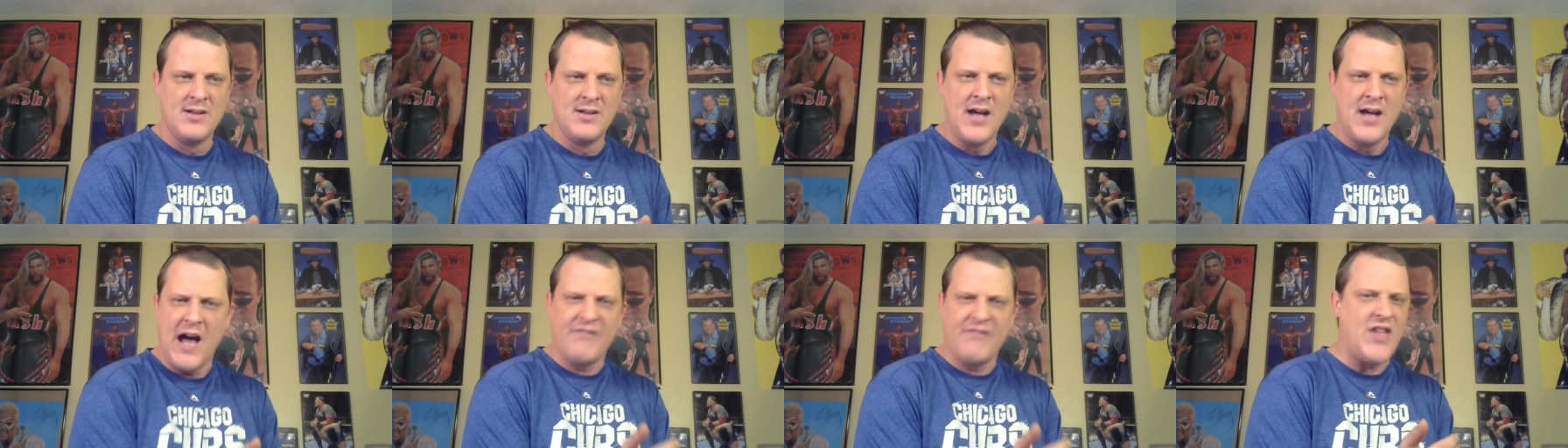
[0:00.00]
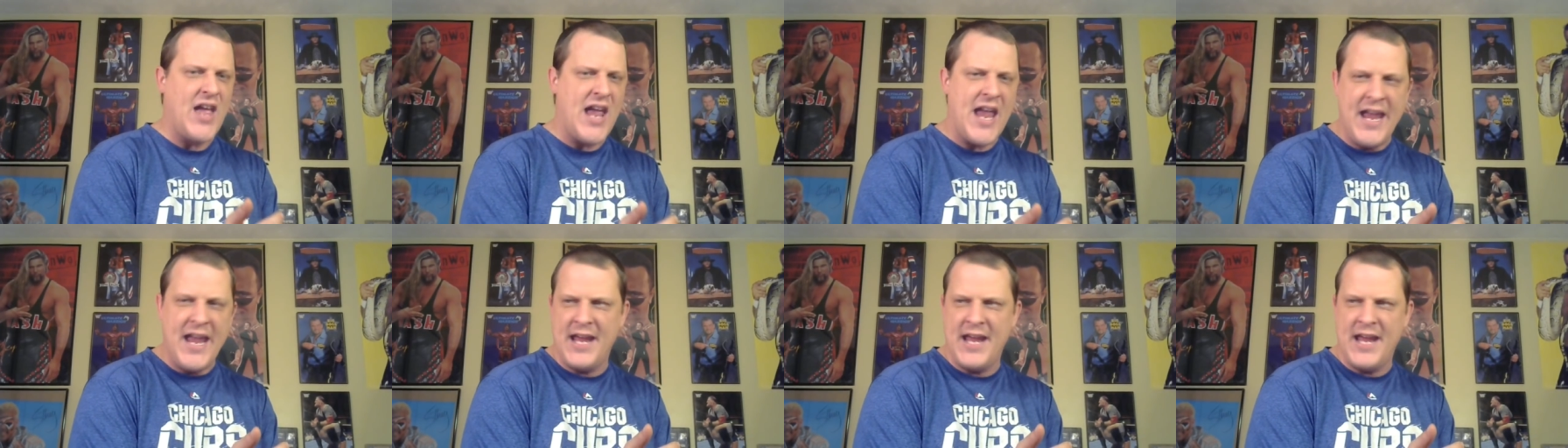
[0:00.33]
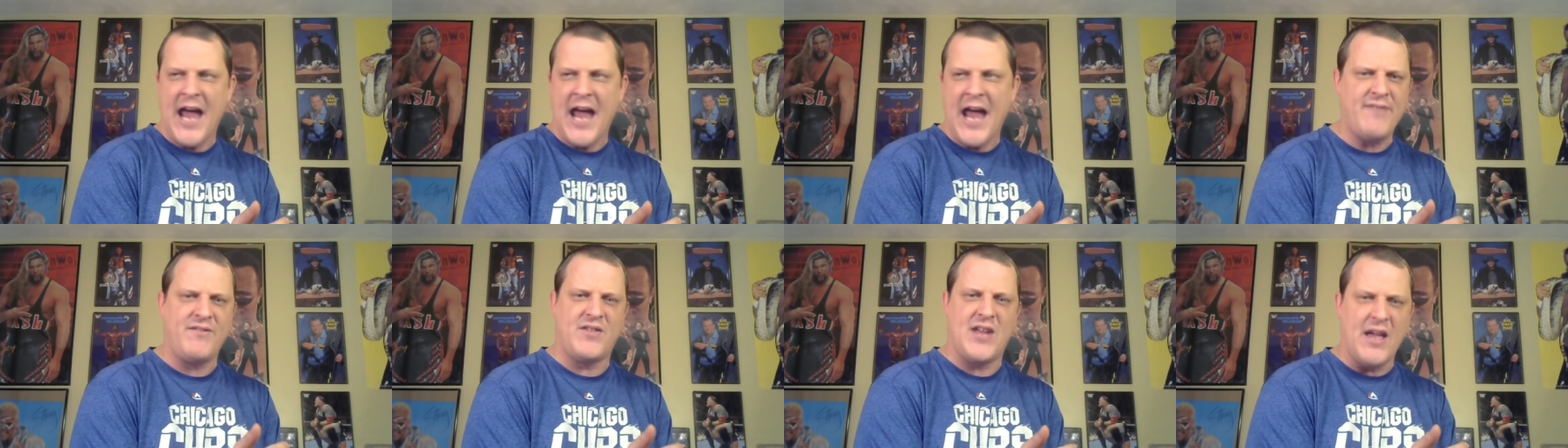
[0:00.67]
of the heat
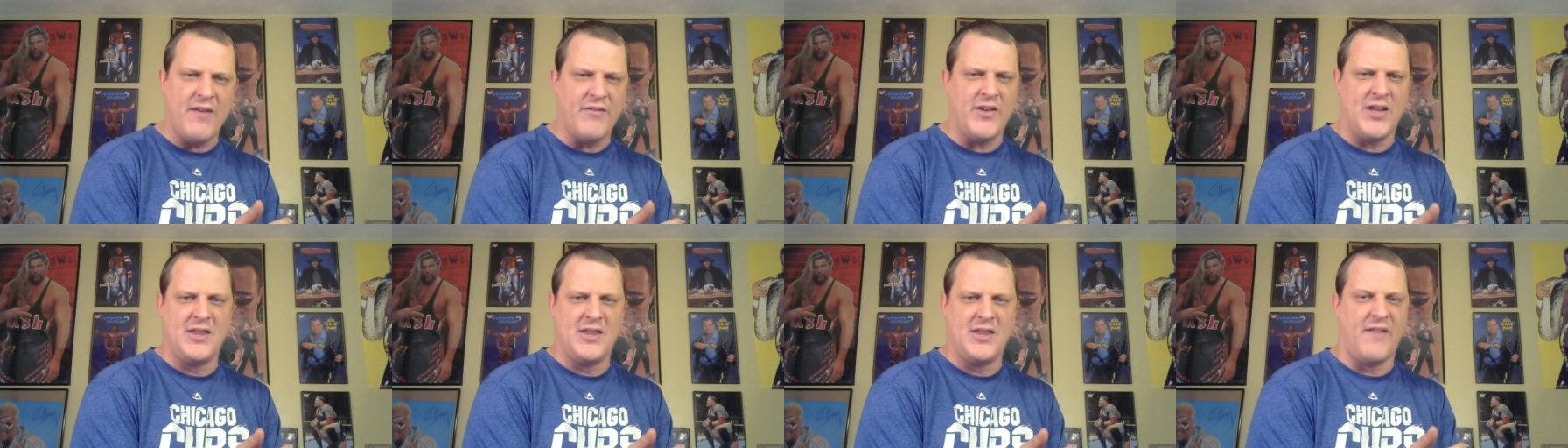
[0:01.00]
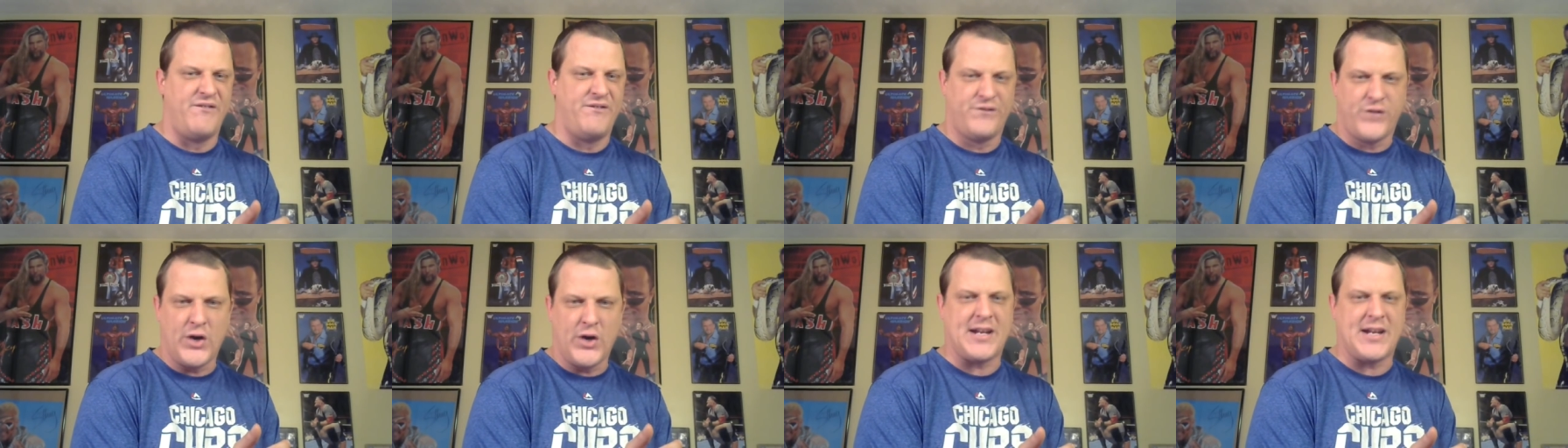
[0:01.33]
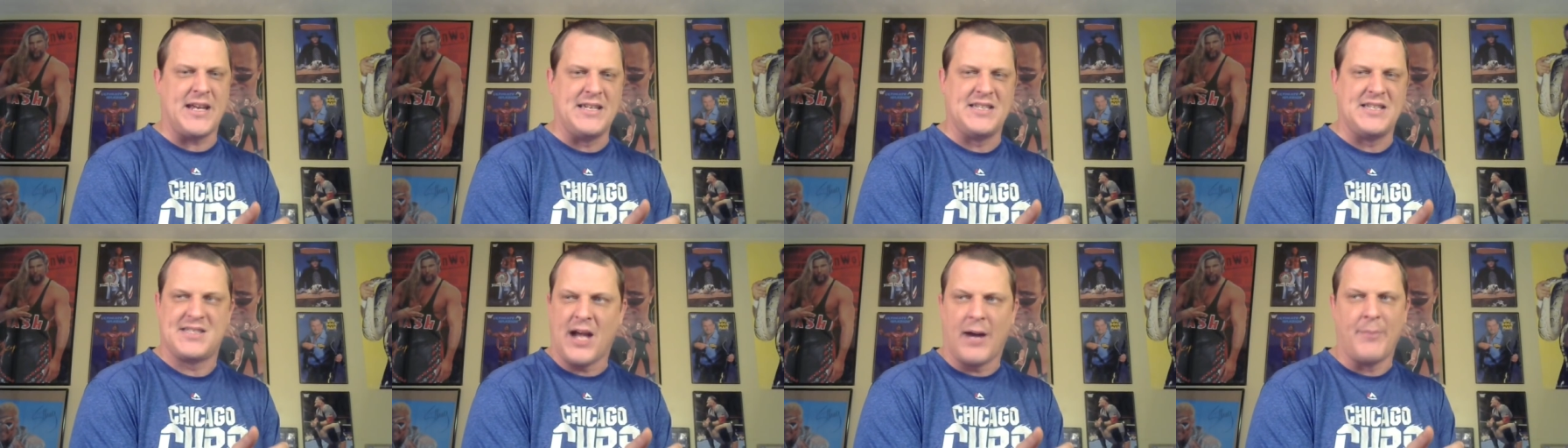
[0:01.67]
I've given the
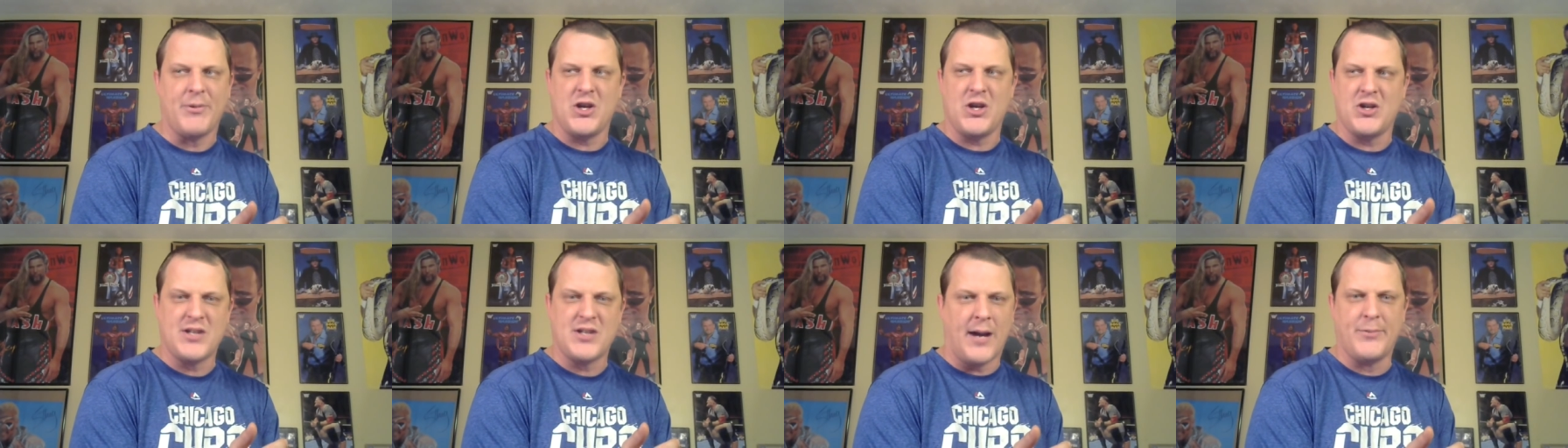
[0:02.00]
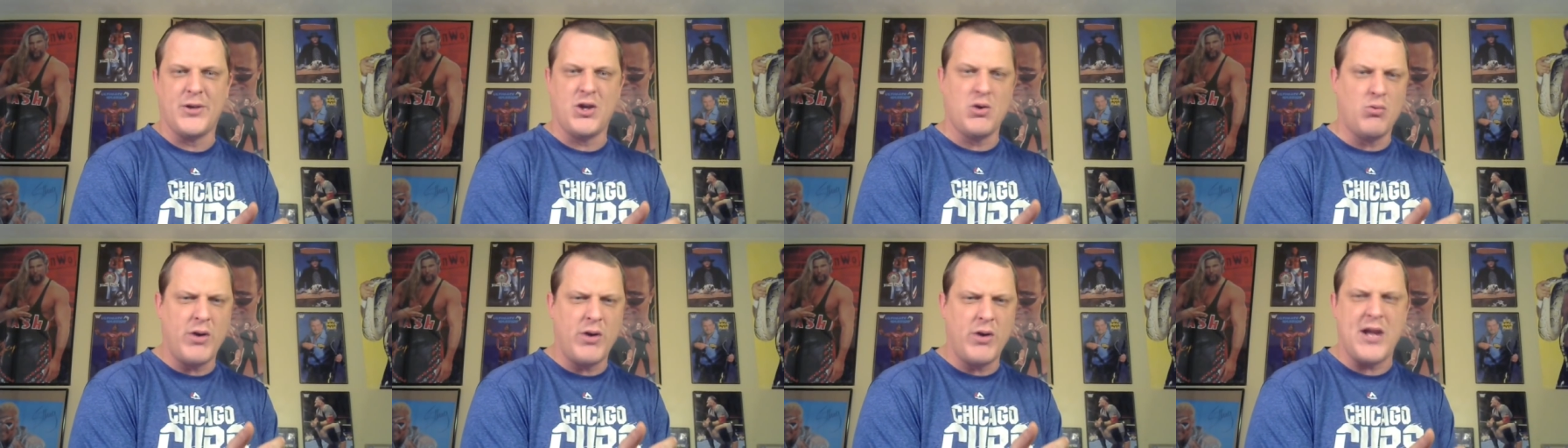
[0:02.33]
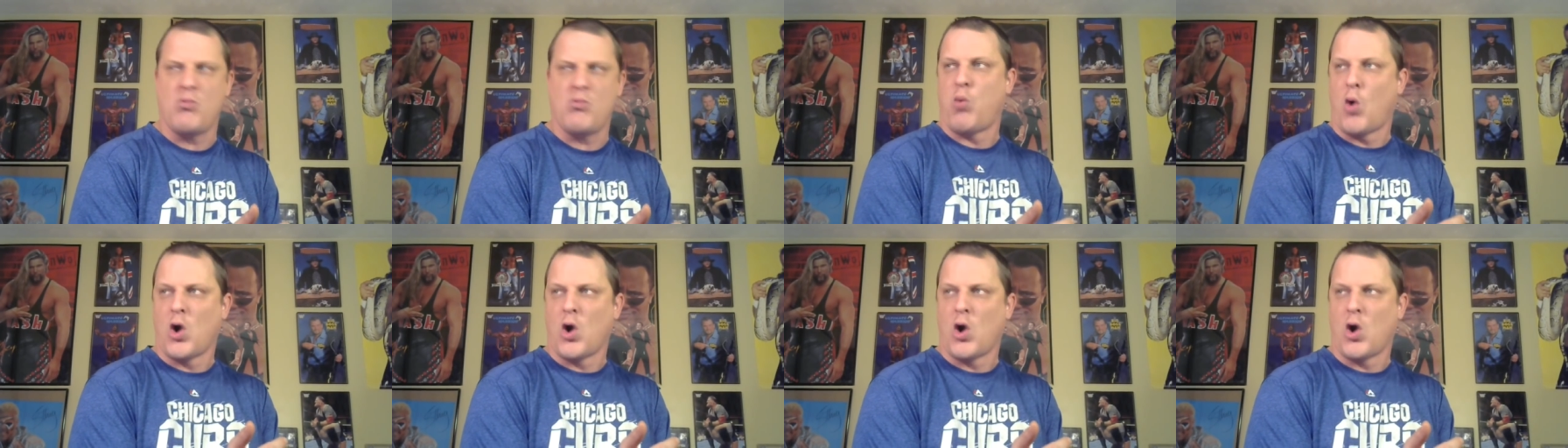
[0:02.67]
freaking WWE,